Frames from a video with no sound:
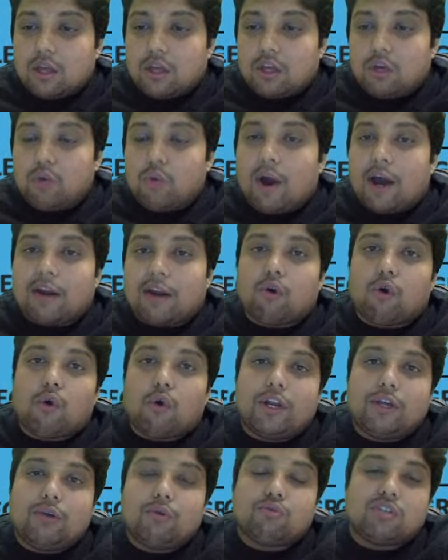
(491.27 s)
QR
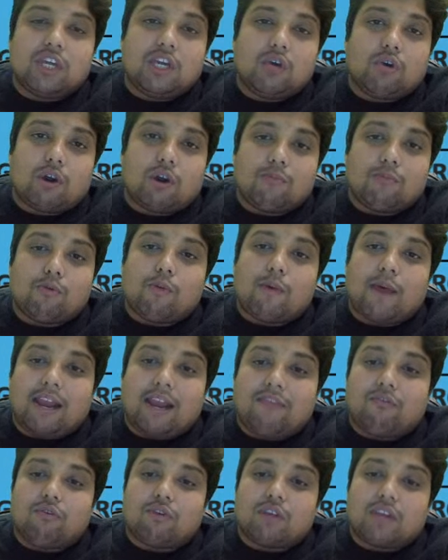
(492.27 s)
code using your
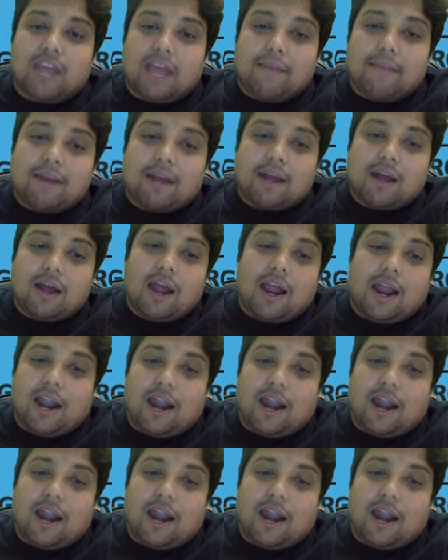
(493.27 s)
mobile phone camera